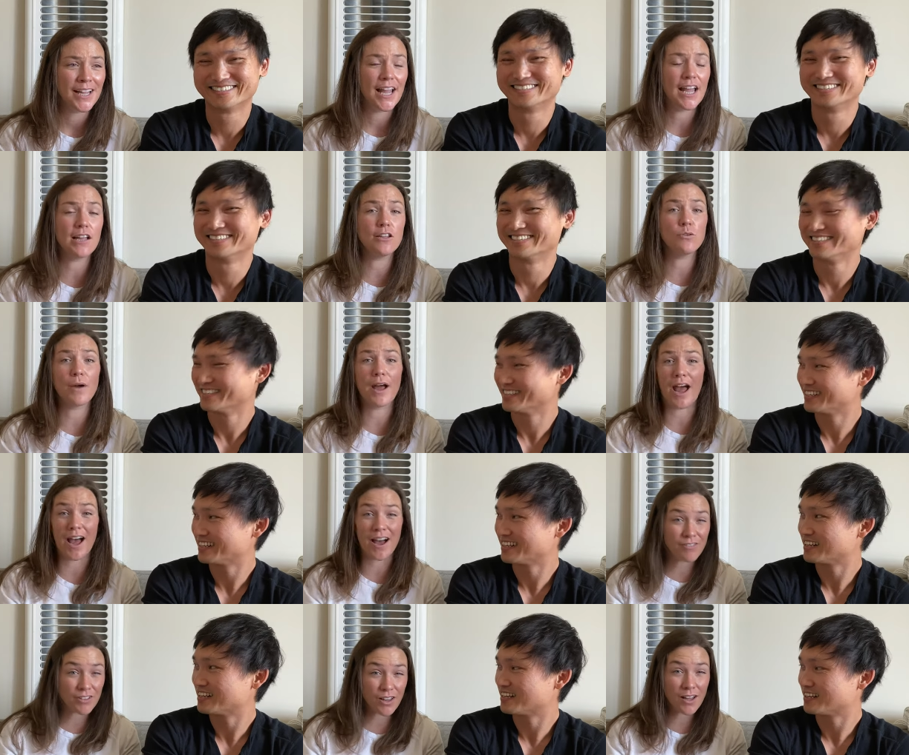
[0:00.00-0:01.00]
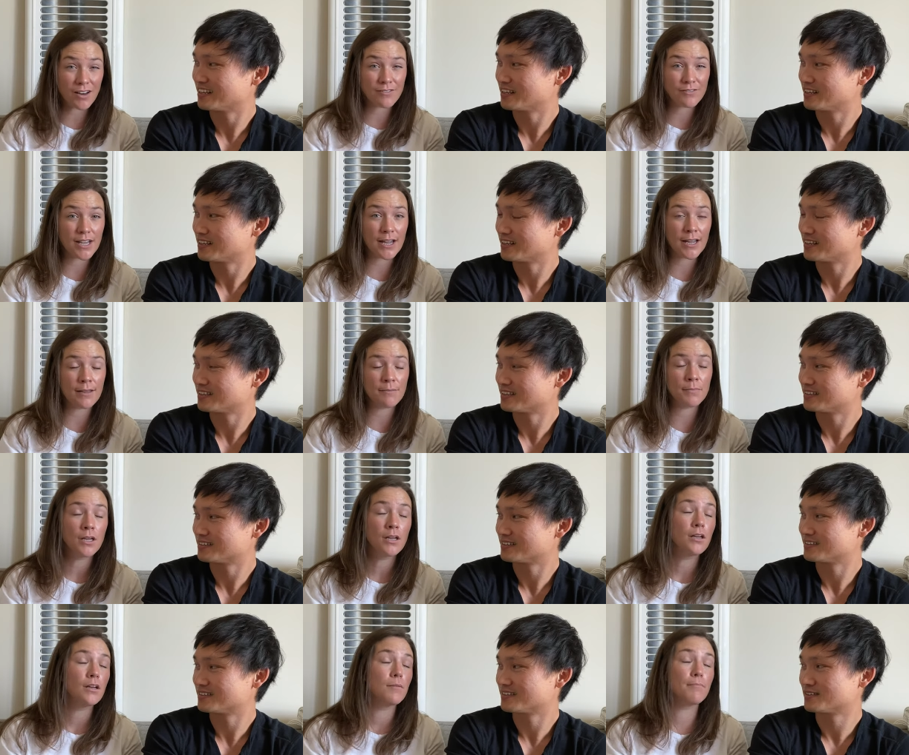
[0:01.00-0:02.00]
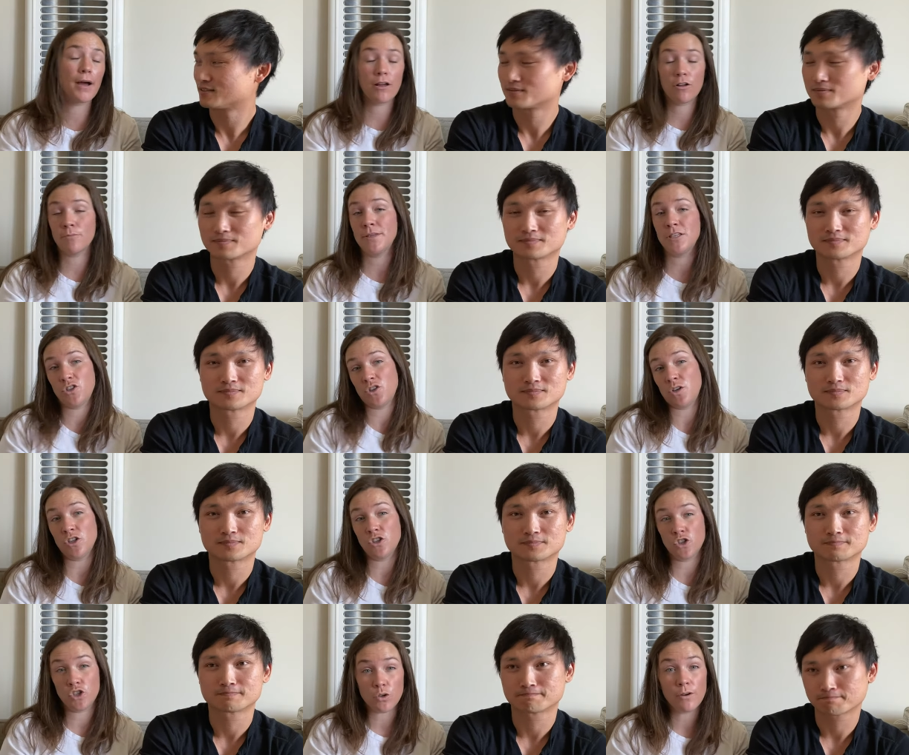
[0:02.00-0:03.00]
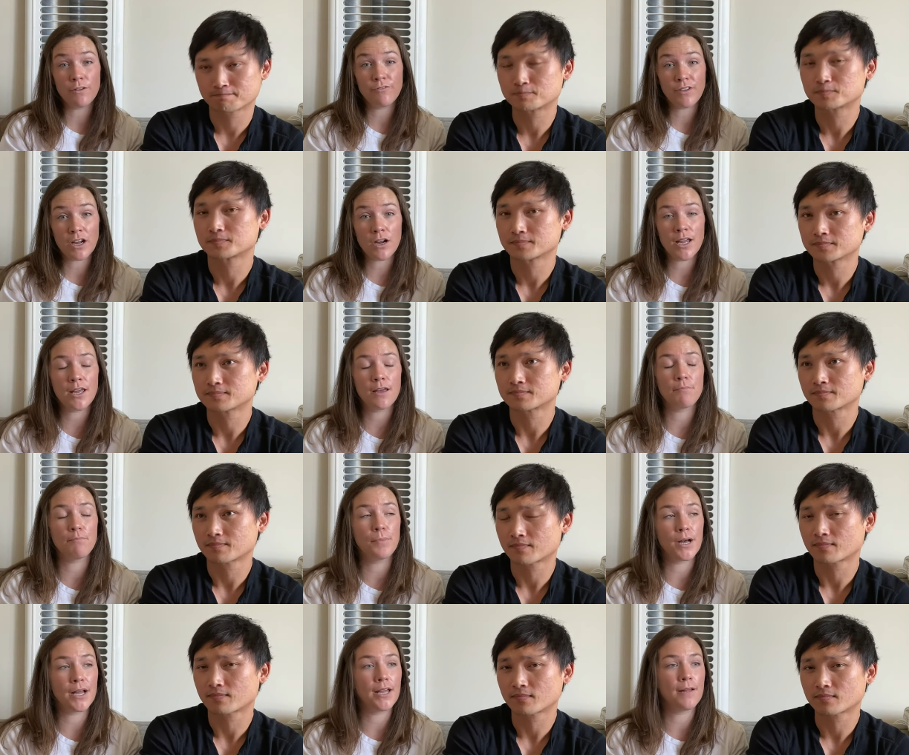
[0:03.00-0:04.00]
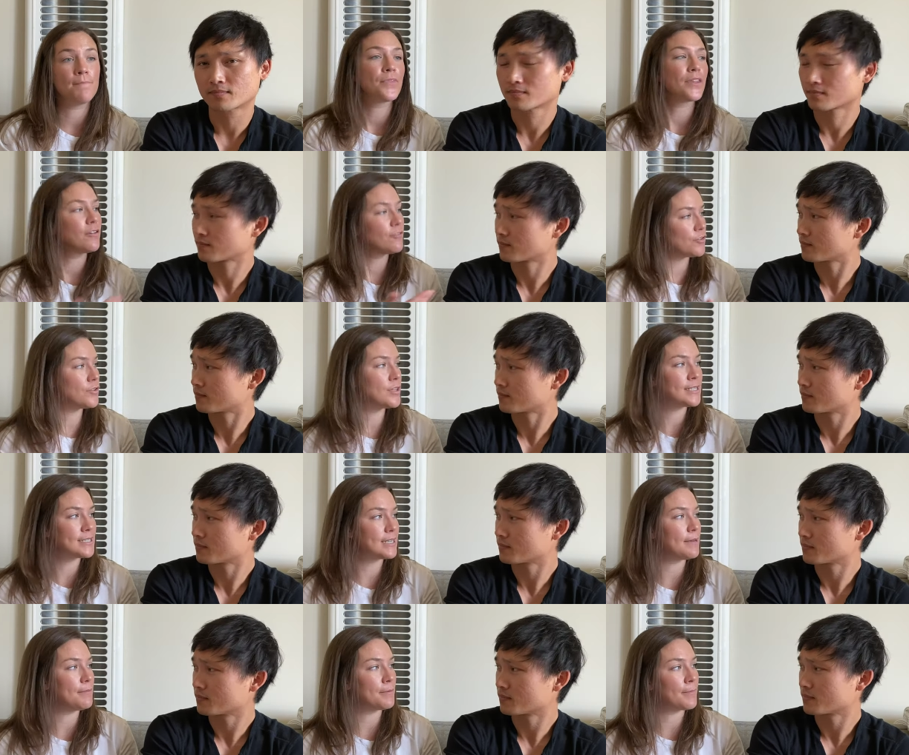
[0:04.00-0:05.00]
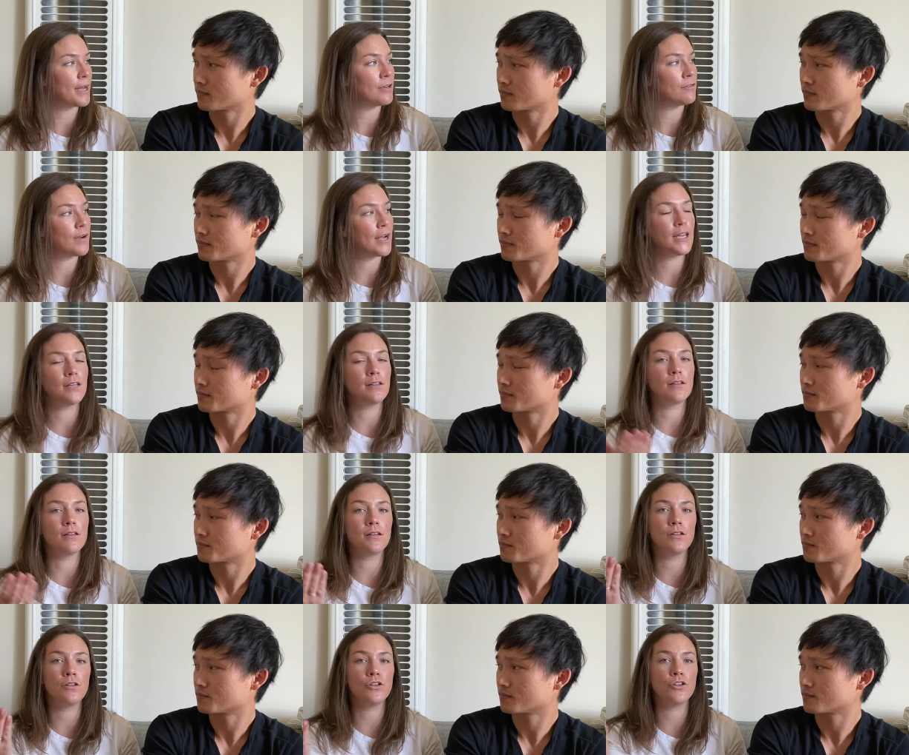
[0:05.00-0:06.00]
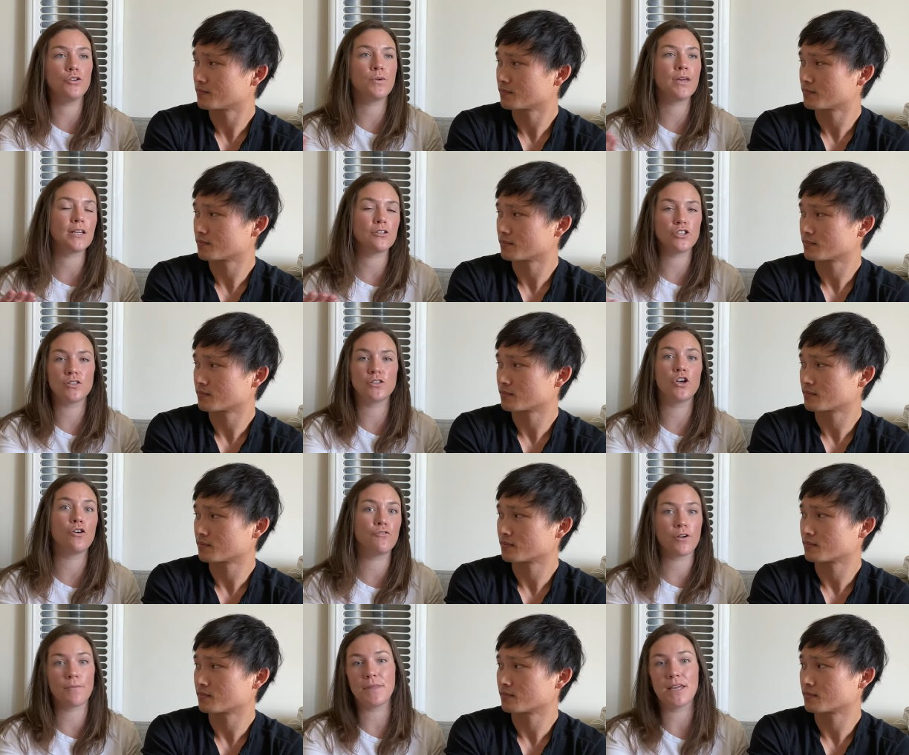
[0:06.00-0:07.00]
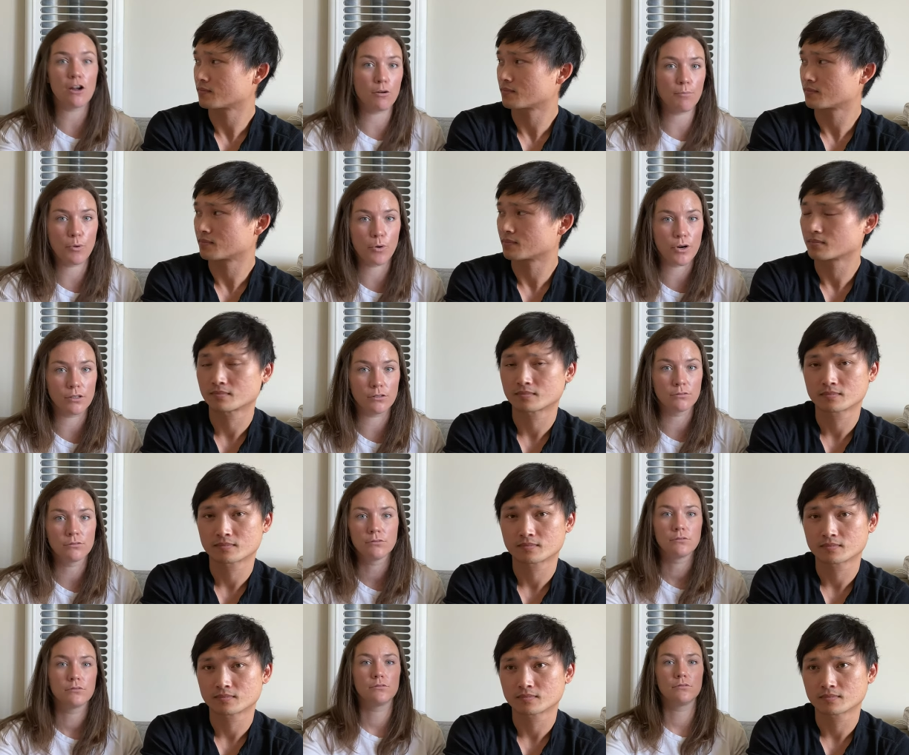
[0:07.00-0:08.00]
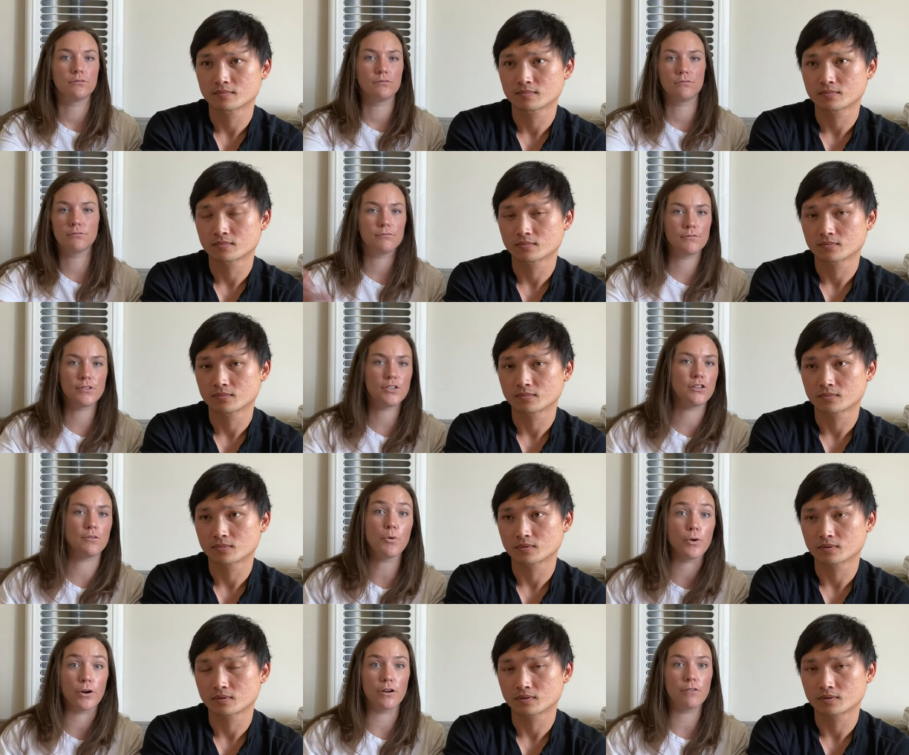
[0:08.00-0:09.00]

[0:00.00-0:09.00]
Speaker 1: and you have a lot of time, by all means you can do a ferry, but a few things to keep in mind, right? You can't just go from the airport to the port,